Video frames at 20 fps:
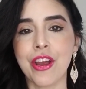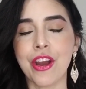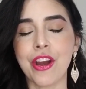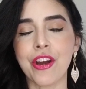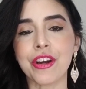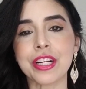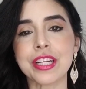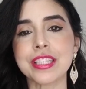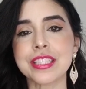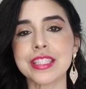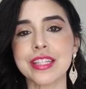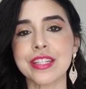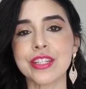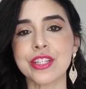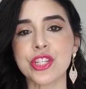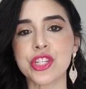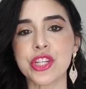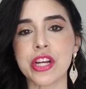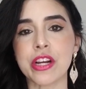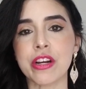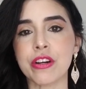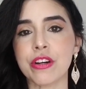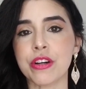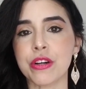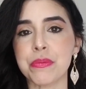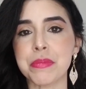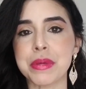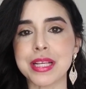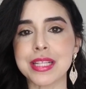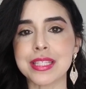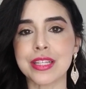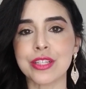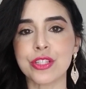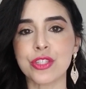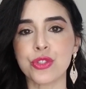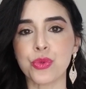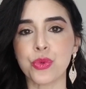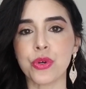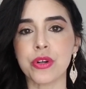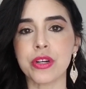Erika is going to share her amazing
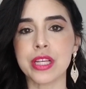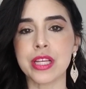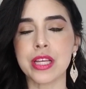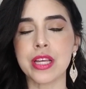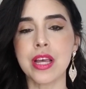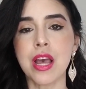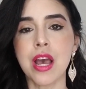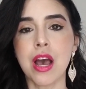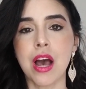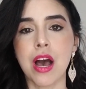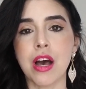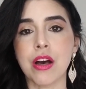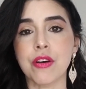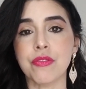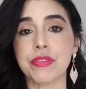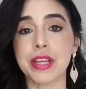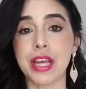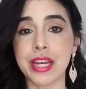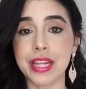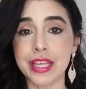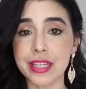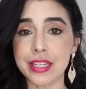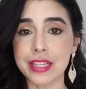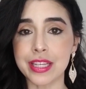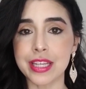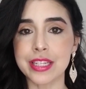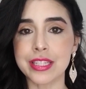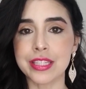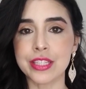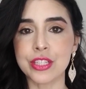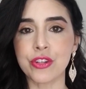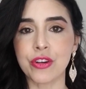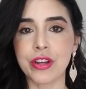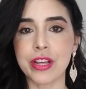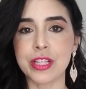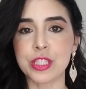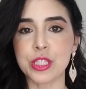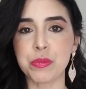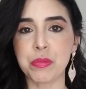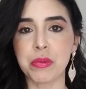story of getting a kidney
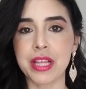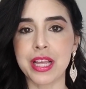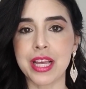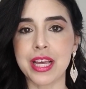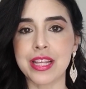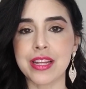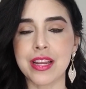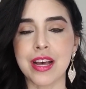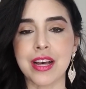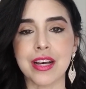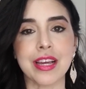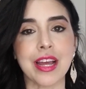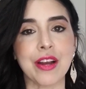transplant,